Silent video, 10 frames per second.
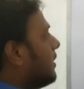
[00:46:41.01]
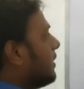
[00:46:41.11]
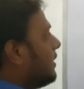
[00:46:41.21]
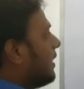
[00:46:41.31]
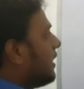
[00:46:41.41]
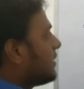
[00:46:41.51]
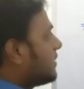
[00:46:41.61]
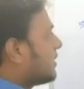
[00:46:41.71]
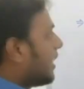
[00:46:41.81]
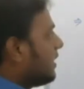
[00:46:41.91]
the
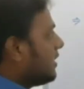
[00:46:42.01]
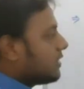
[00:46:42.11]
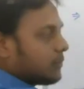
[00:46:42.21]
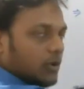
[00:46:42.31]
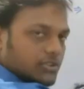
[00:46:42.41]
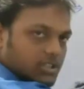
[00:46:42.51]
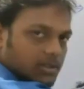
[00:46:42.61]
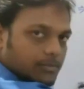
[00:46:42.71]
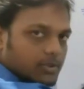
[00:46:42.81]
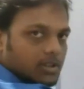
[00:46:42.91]
last sign is
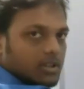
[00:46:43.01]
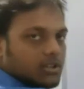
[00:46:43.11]
positive,